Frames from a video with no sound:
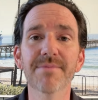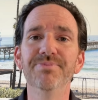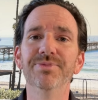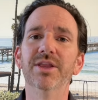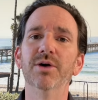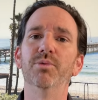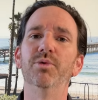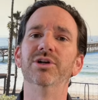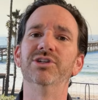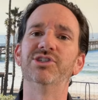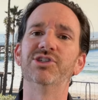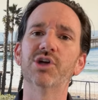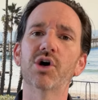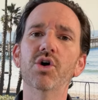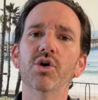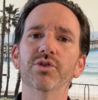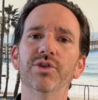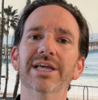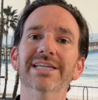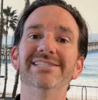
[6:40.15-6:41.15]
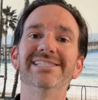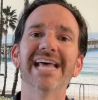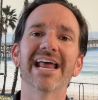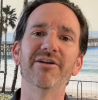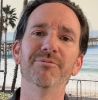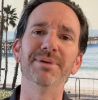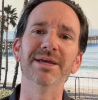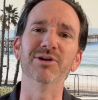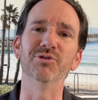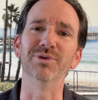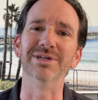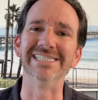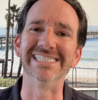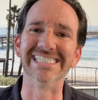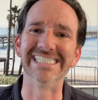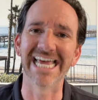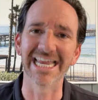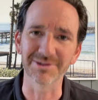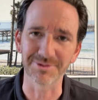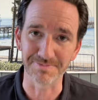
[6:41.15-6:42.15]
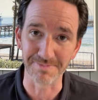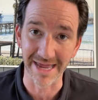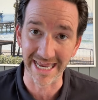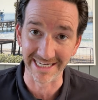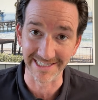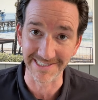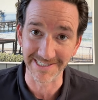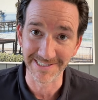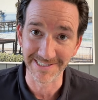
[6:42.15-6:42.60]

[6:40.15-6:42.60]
the result instead of being resentment